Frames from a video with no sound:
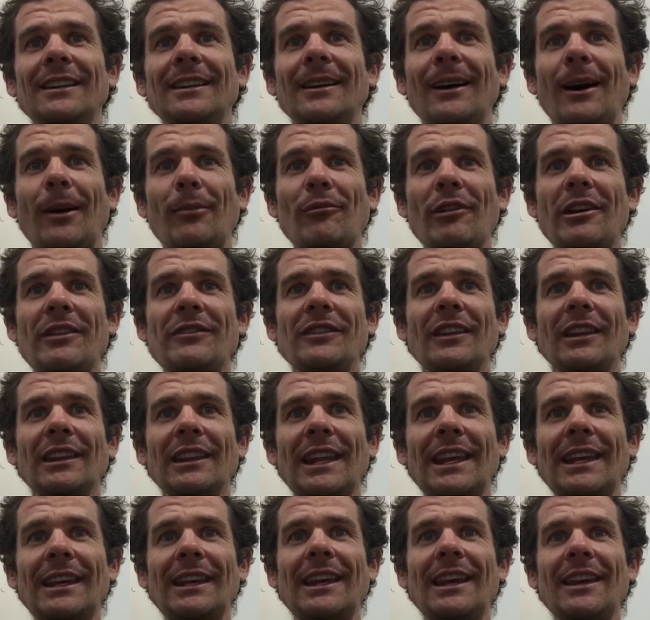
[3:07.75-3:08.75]
I'm reading the
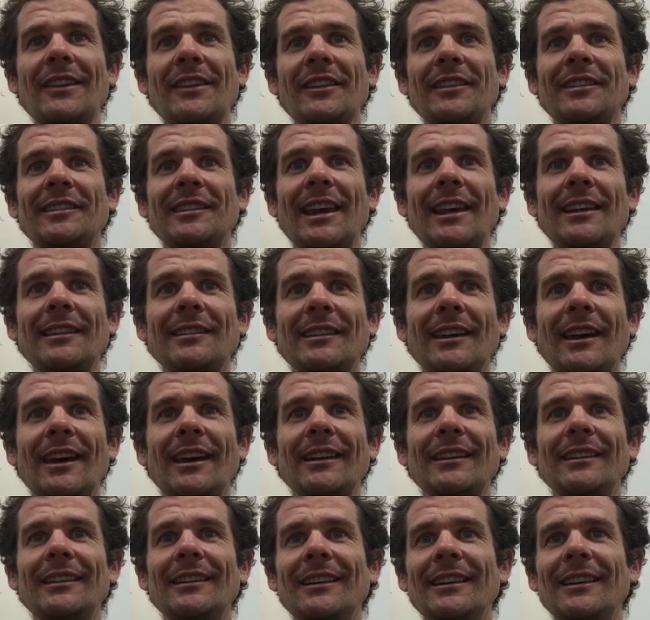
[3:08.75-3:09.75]
link here that says that.